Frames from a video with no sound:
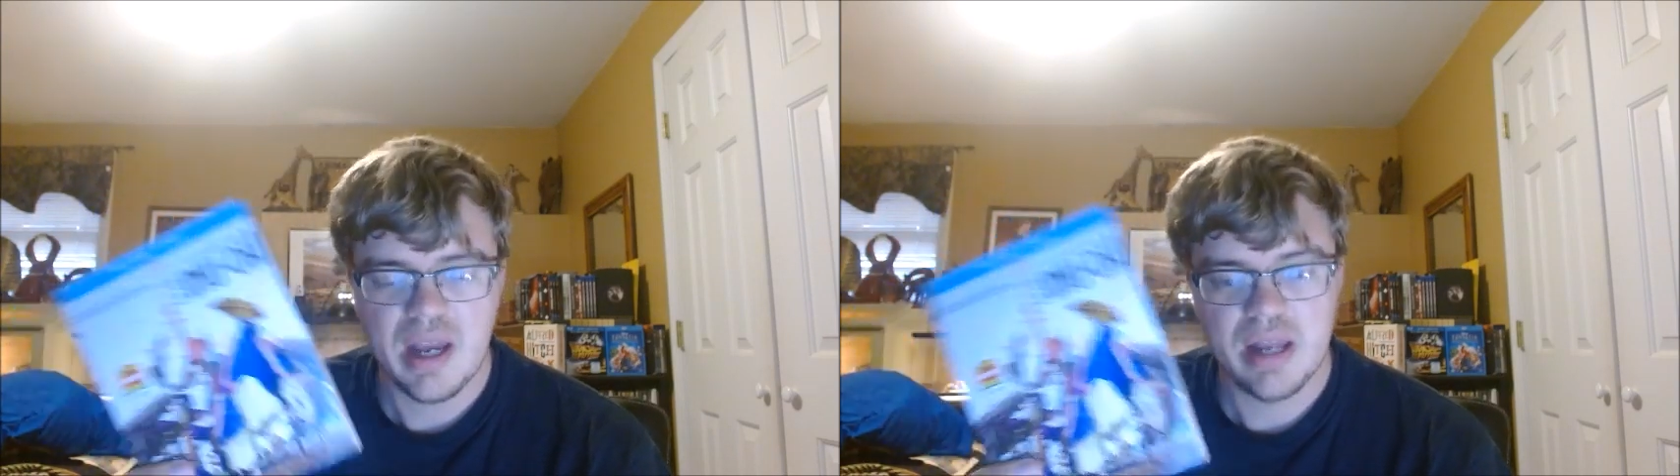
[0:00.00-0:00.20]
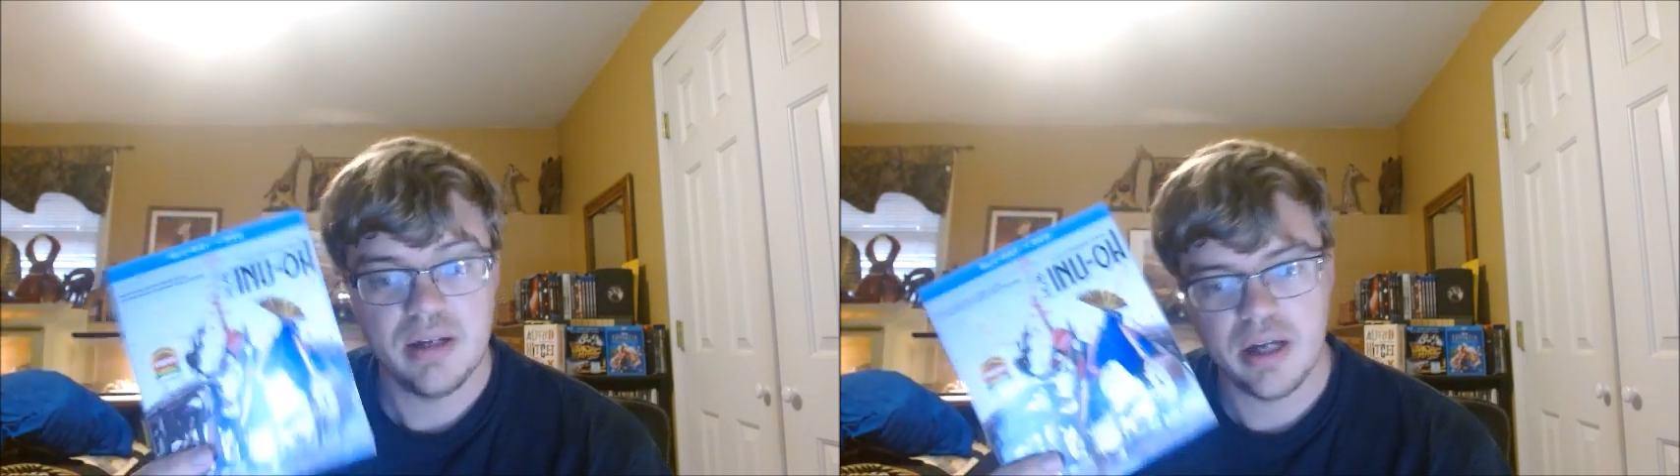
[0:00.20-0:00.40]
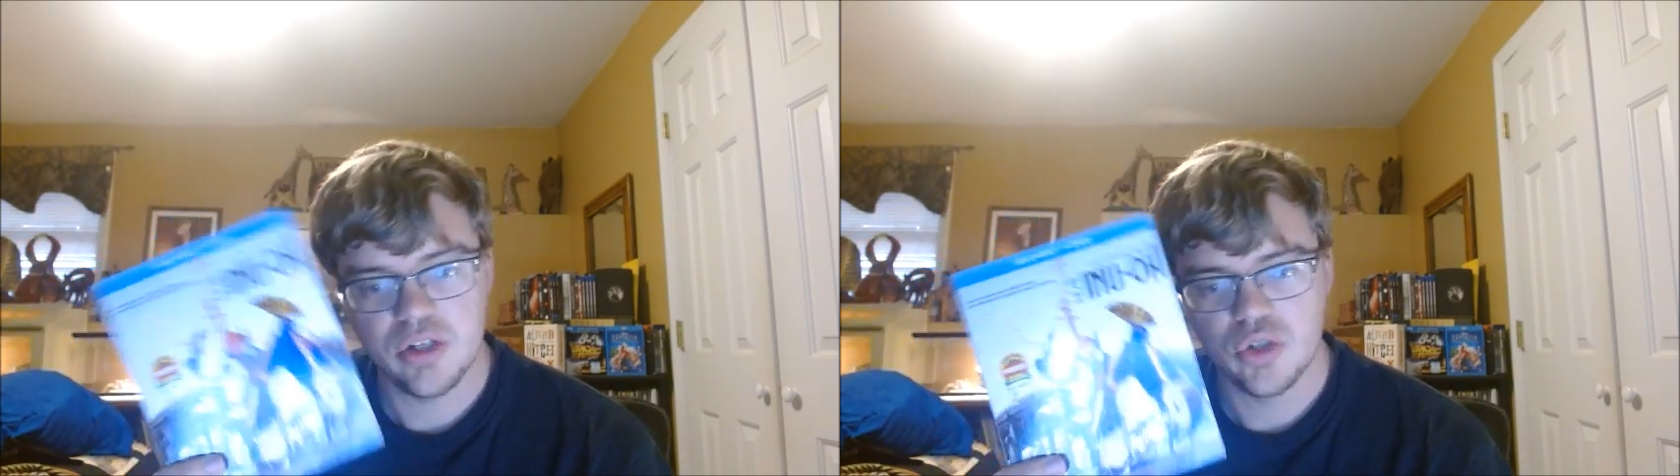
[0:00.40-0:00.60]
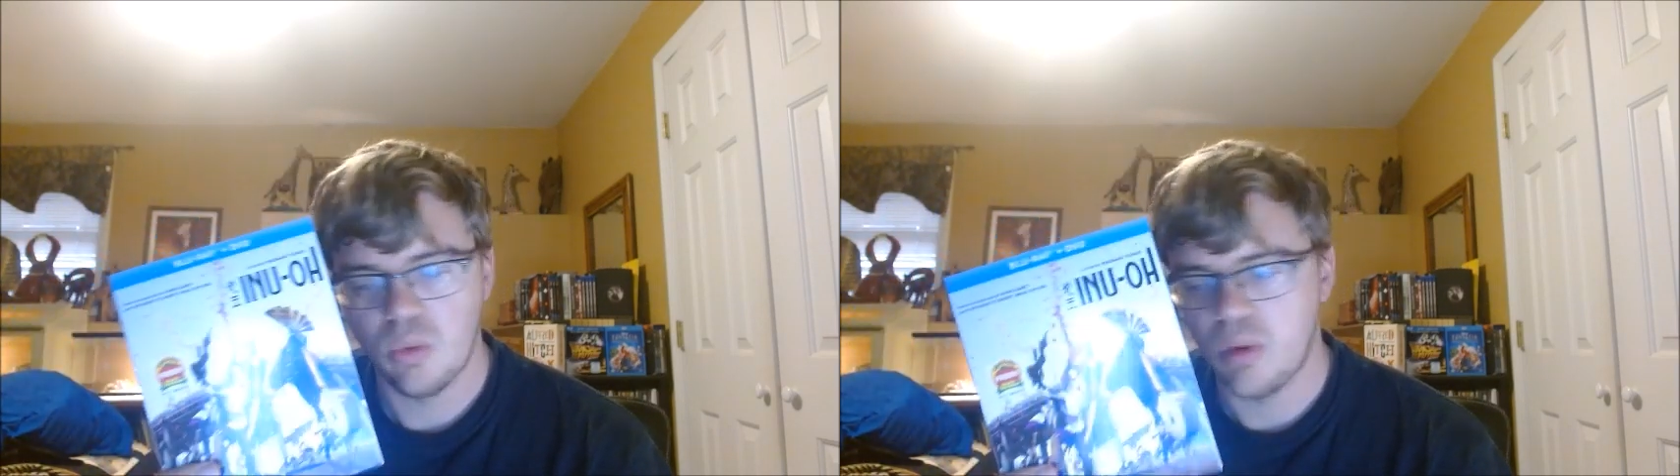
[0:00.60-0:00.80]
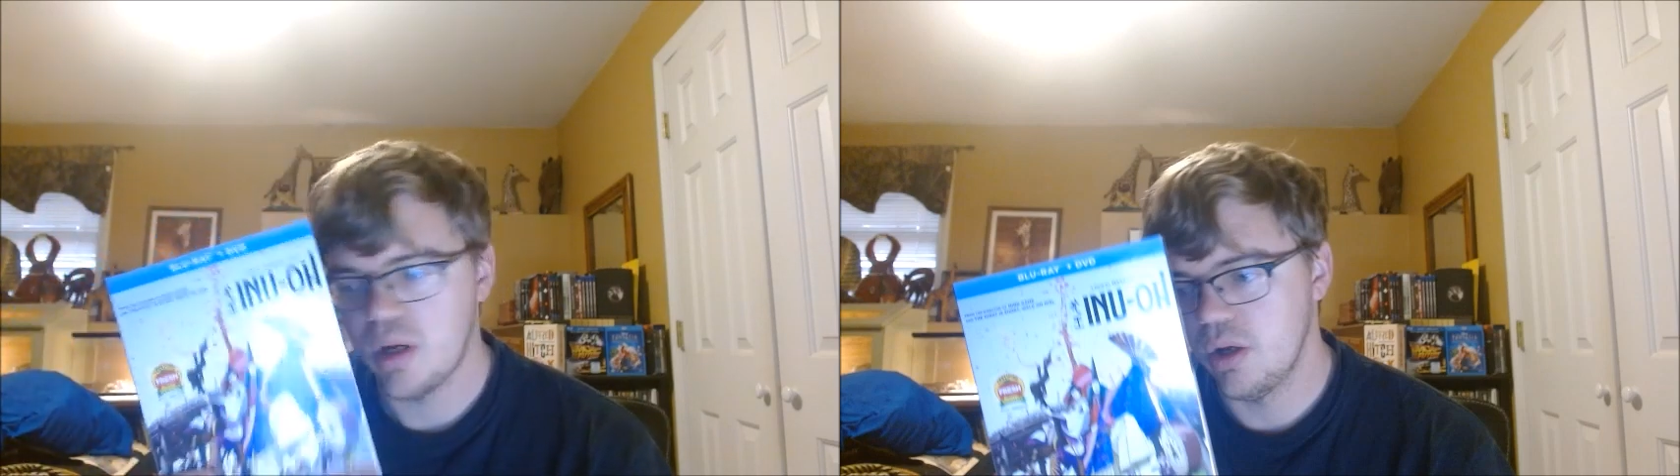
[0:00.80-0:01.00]
and The Night of
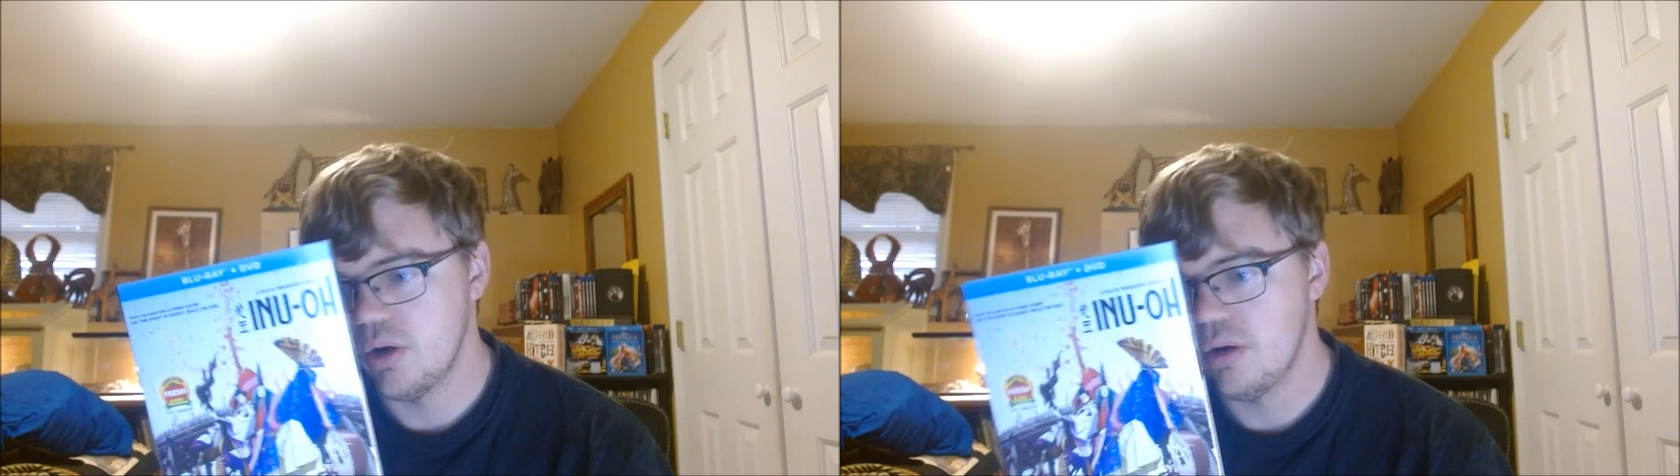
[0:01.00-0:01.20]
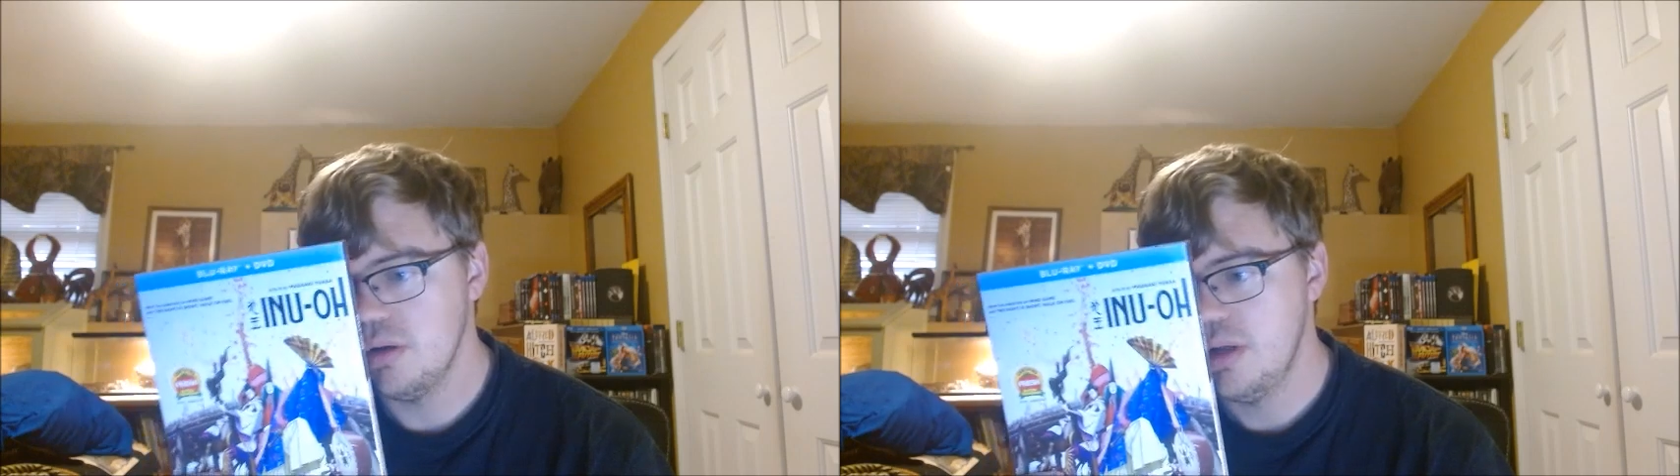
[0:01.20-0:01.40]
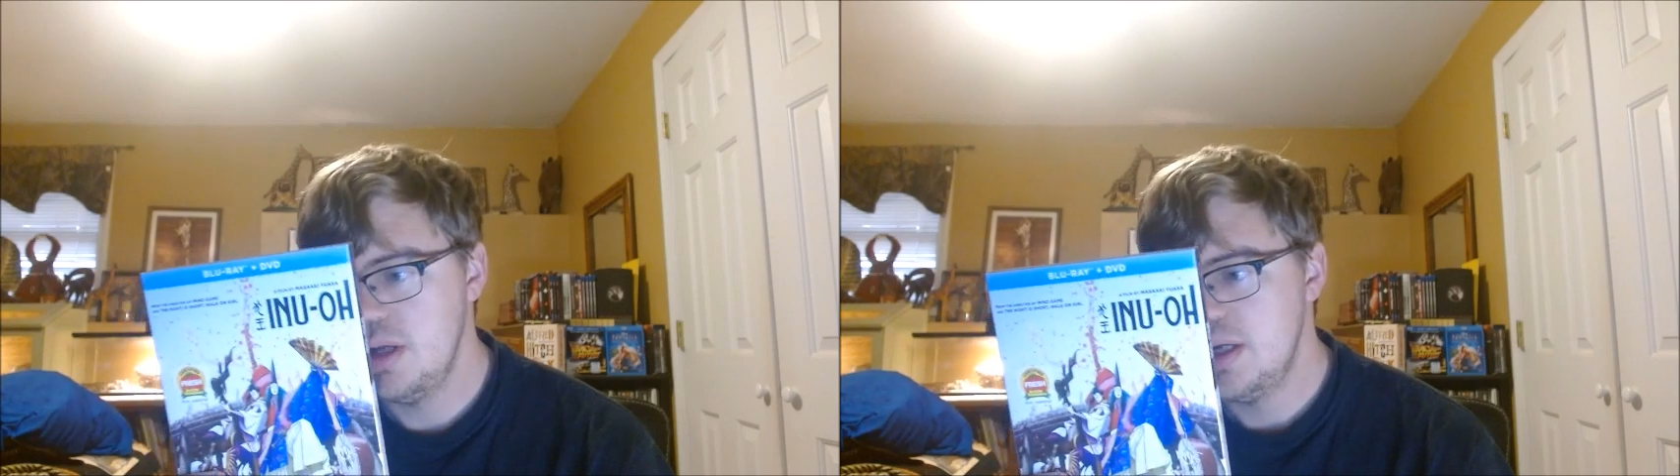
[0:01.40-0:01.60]
Short Walk on Girl,